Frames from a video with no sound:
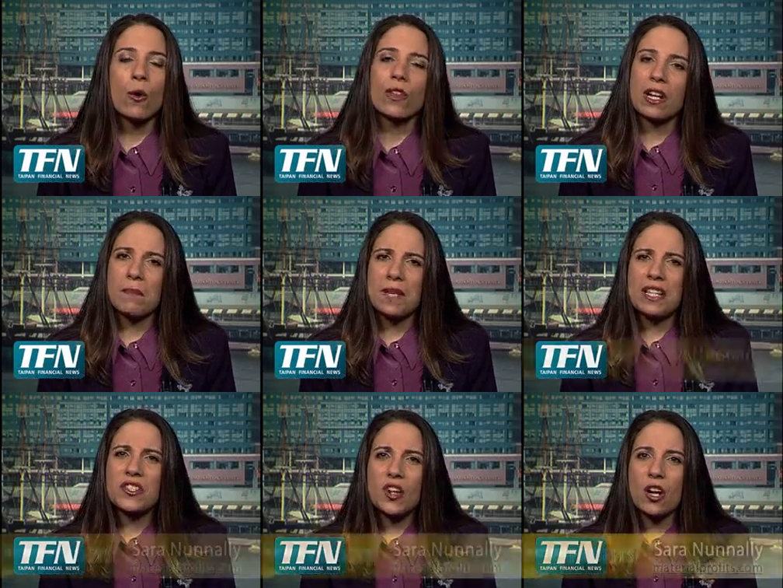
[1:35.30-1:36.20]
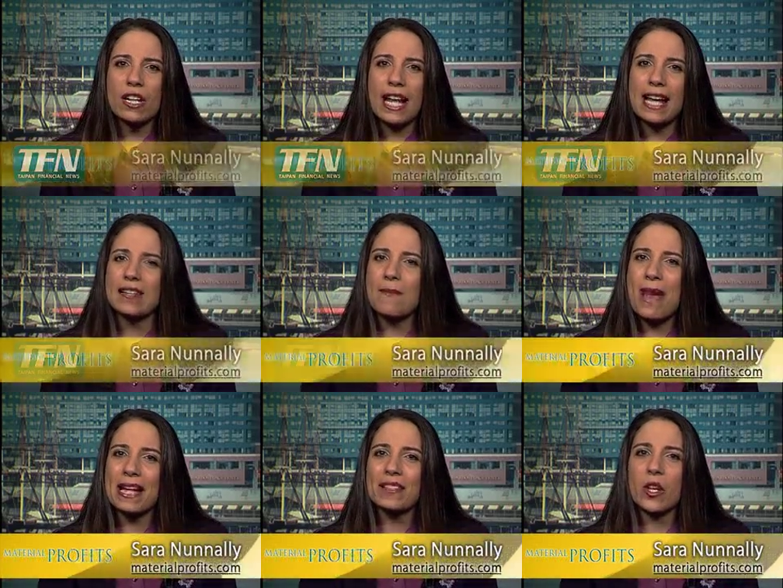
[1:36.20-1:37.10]
Well, the company started as the
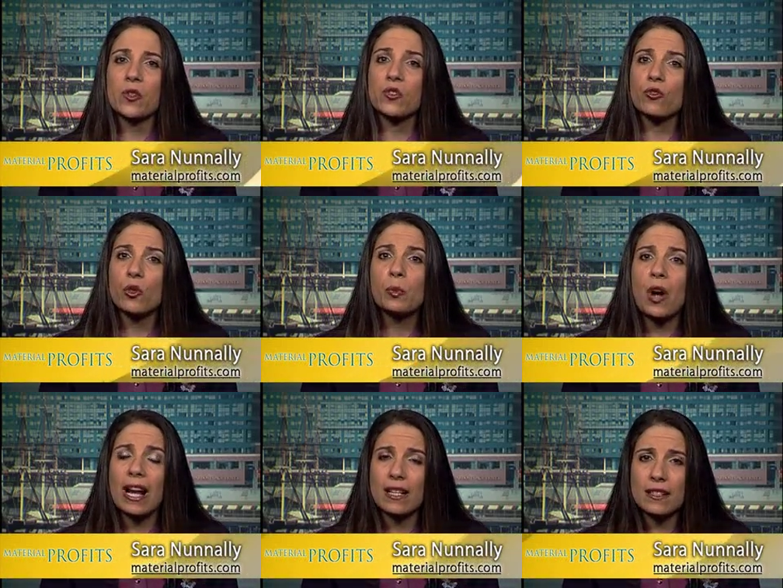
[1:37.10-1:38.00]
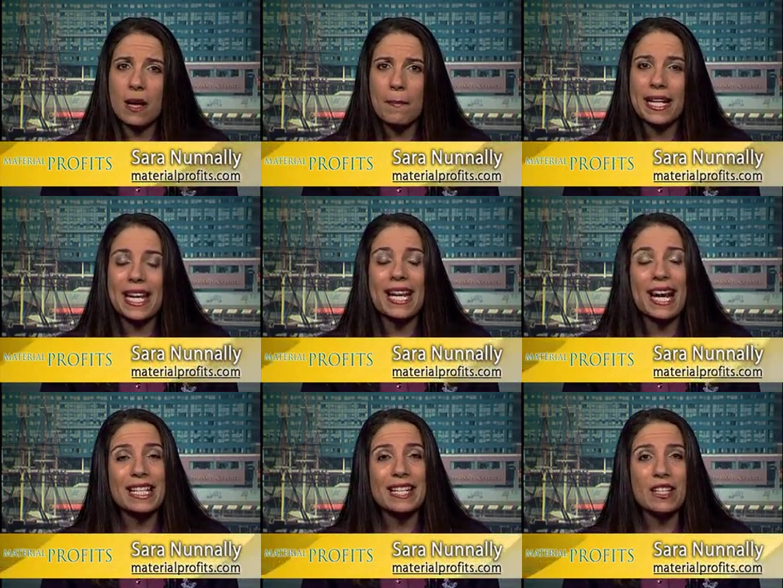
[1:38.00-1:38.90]
Masco Screw Products Company in
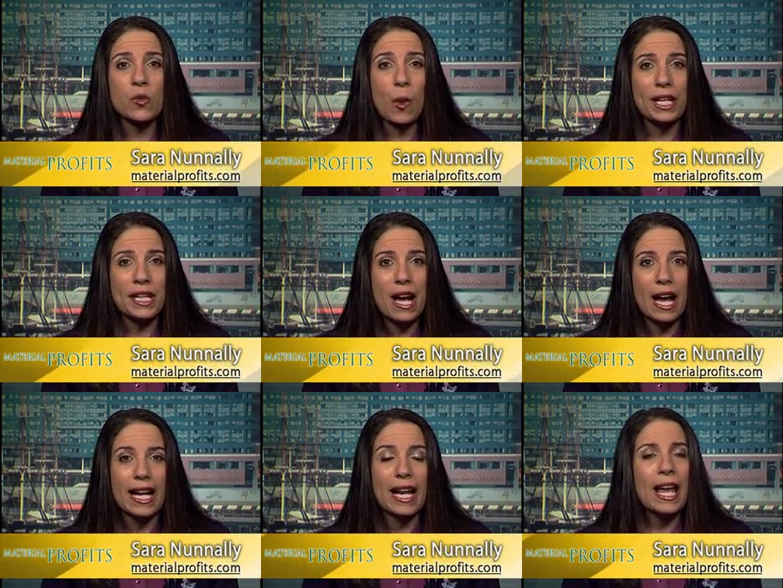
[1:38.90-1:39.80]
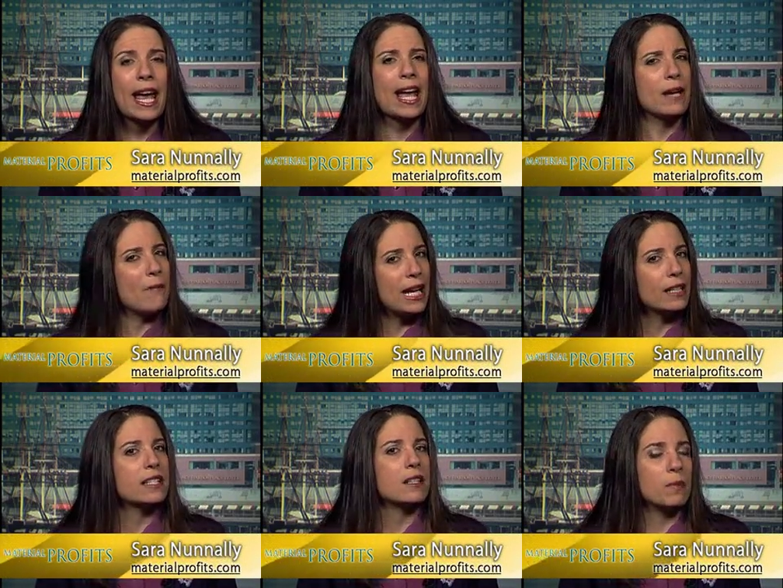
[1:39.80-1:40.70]
1929, and it
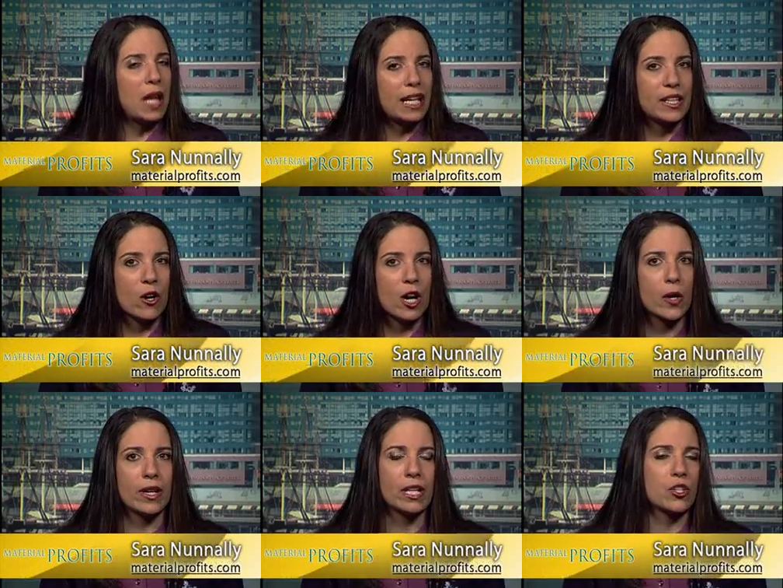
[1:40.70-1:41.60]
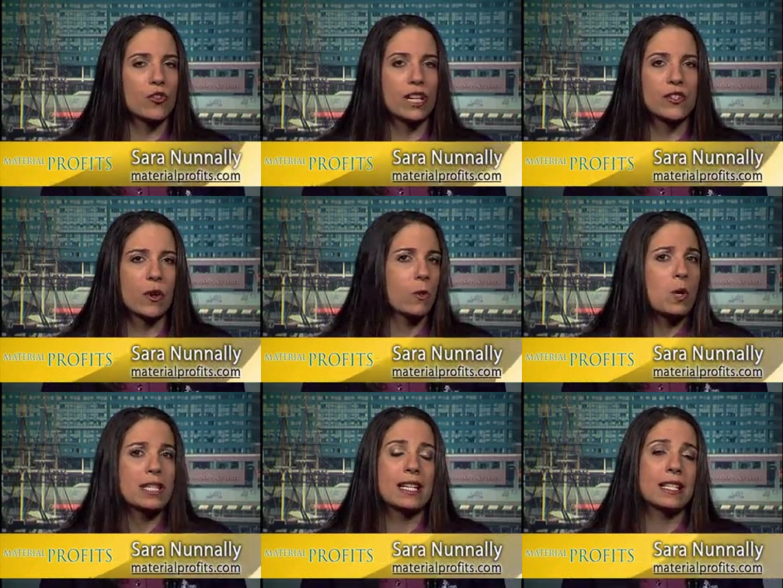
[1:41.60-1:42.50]
mainly supplied the auto industry. So it
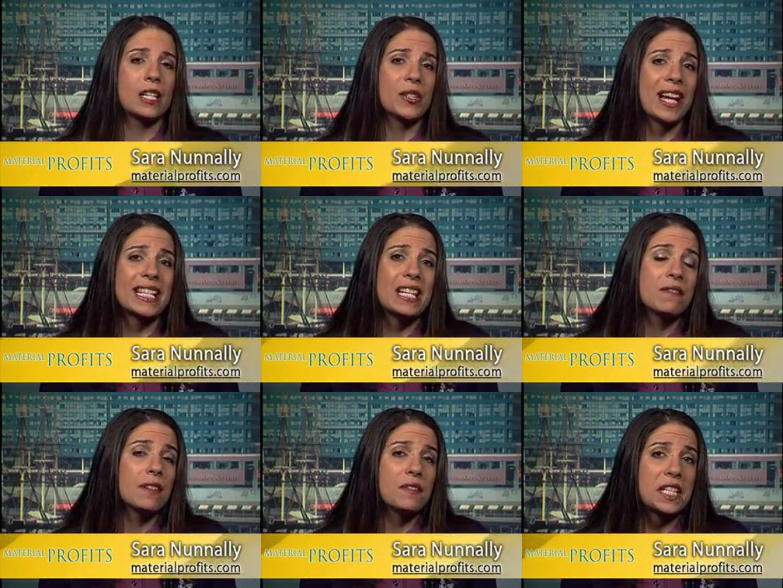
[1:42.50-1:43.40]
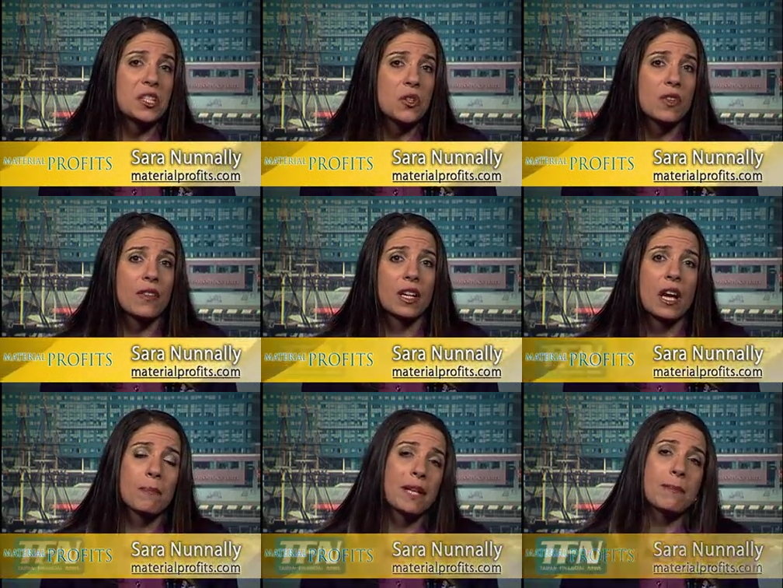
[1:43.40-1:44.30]
wasn't until 1952 that the
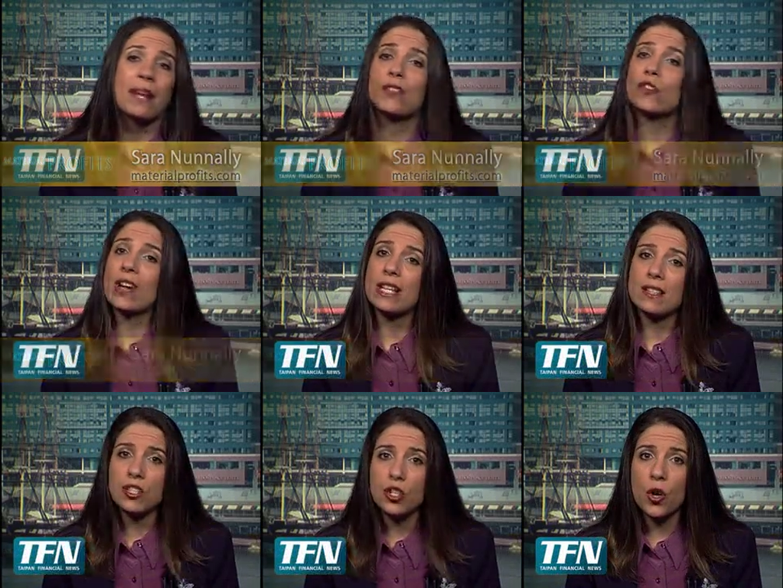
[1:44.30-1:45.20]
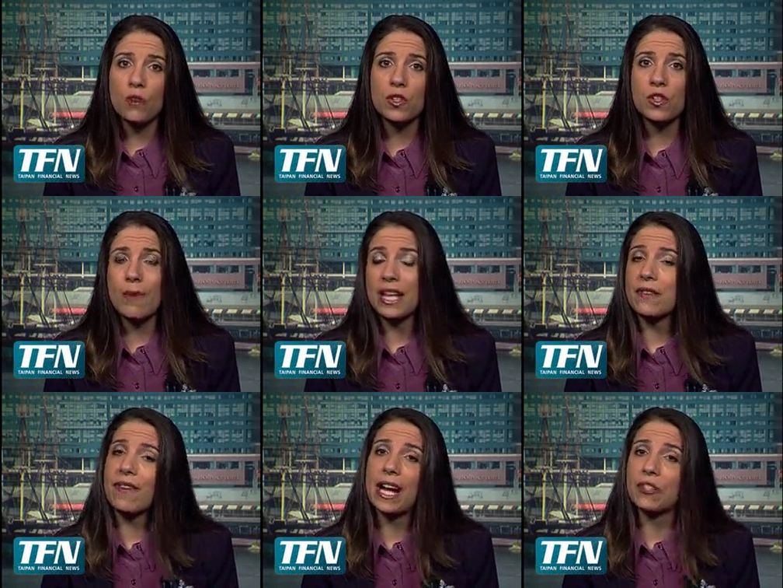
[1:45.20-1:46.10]
company made the transition over to
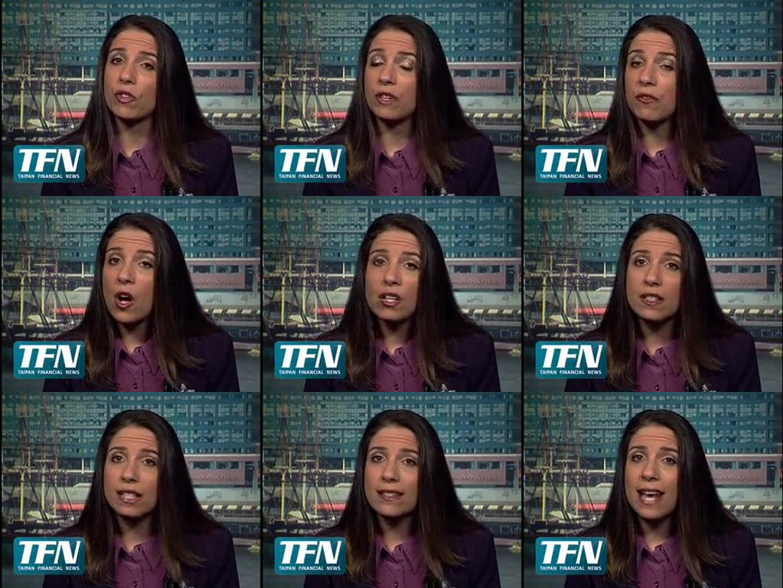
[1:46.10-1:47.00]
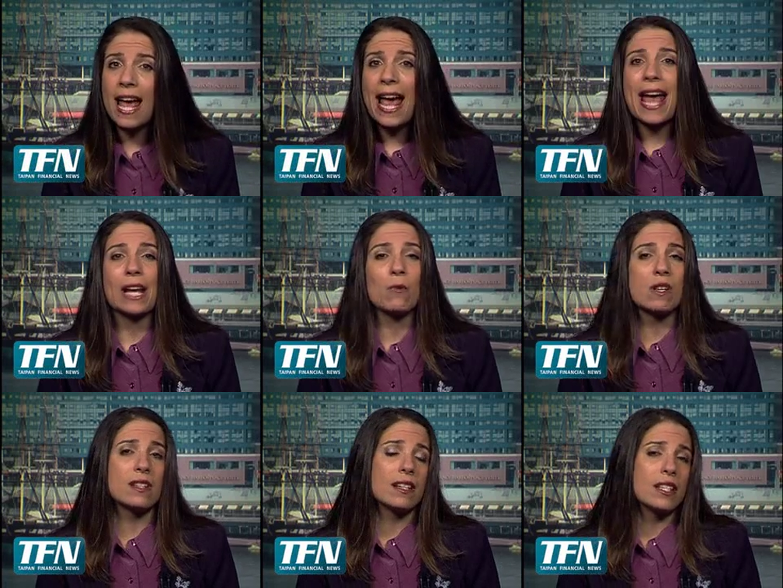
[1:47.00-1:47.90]
manufacturing faucets, and it
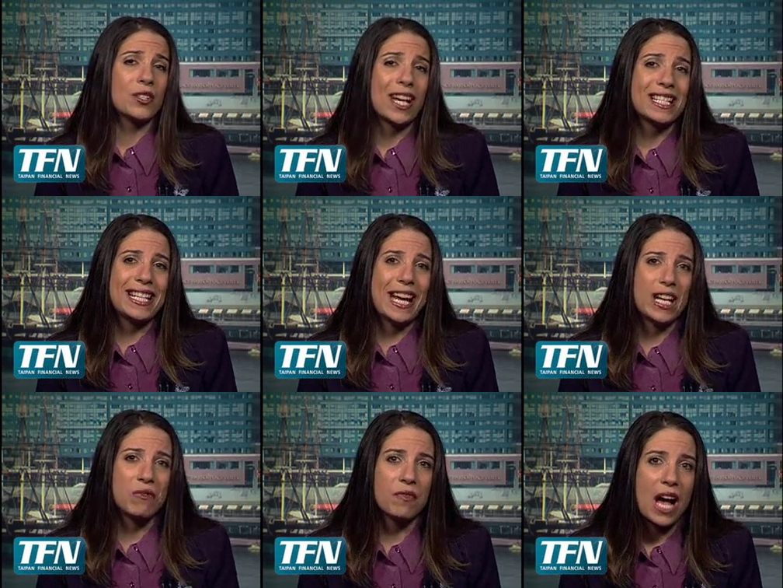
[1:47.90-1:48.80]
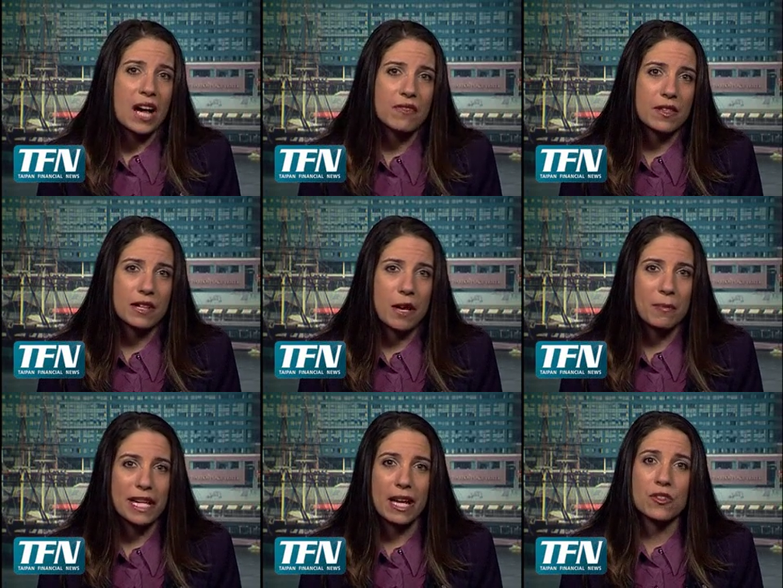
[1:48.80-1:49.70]
wasn't until 1985 that the
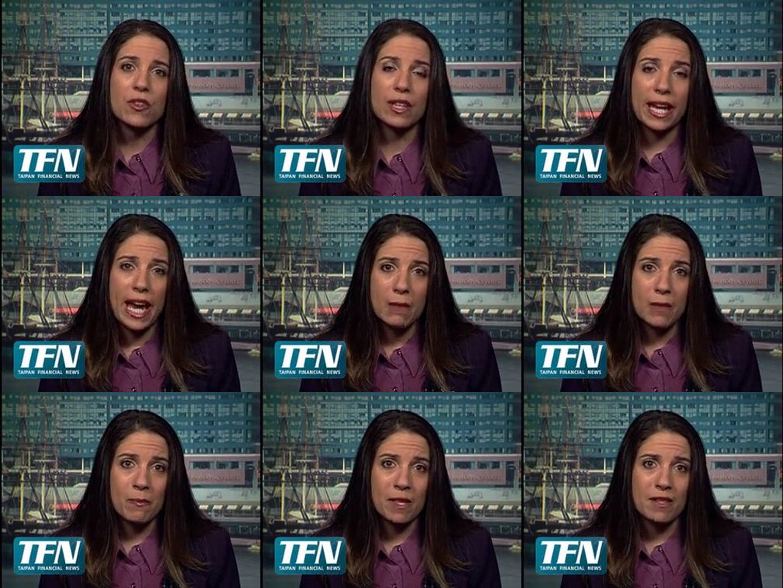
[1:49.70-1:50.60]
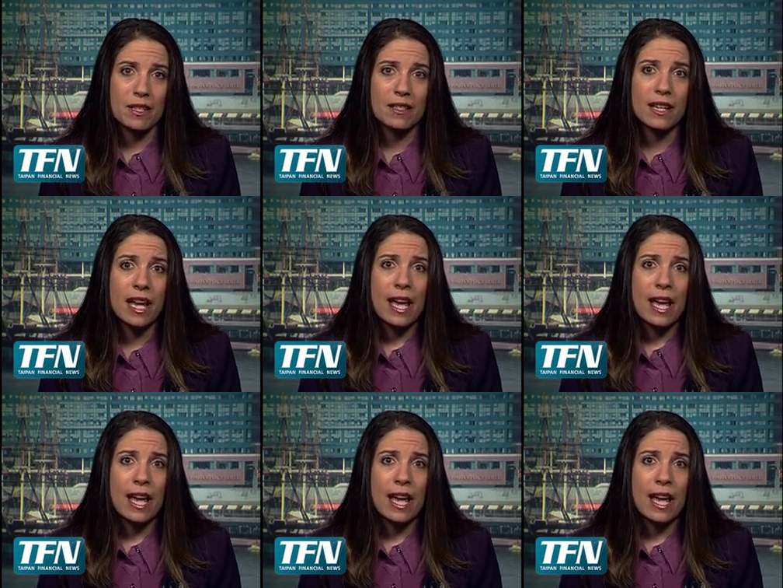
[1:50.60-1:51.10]
company entered the cabinet business.